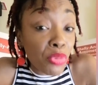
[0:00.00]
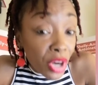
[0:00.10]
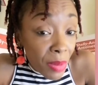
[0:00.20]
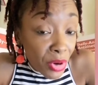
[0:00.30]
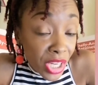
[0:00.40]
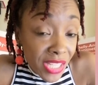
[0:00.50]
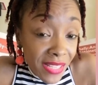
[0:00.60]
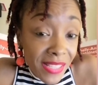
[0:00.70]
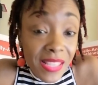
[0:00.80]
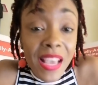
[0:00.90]
more
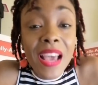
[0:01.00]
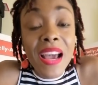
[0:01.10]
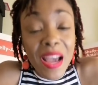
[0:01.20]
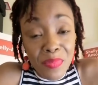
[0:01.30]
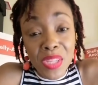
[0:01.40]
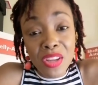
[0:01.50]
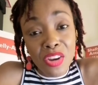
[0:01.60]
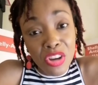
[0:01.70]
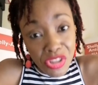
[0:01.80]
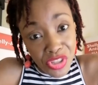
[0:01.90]
abortions happening
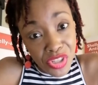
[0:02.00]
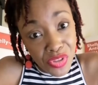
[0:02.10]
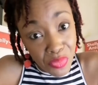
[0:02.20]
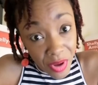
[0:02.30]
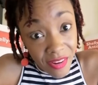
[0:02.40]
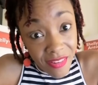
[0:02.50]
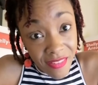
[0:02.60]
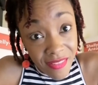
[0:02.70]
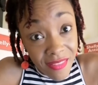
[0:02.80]
in countries where